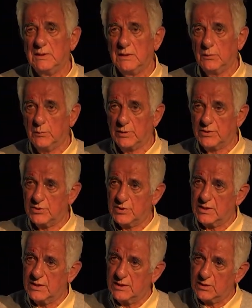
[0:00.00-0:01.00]

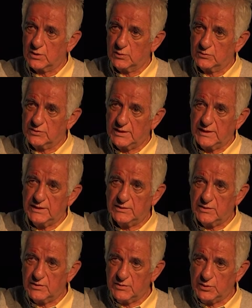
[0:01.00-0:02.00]
which
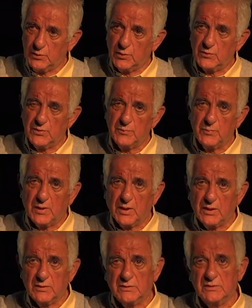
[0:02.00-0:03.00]
contained the northern
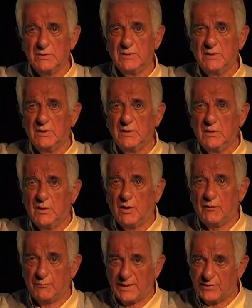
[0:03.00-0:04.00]
part
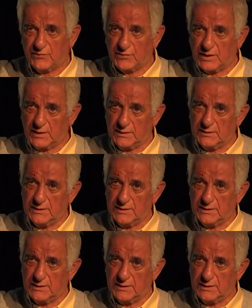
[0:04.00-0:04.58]
of Palestine.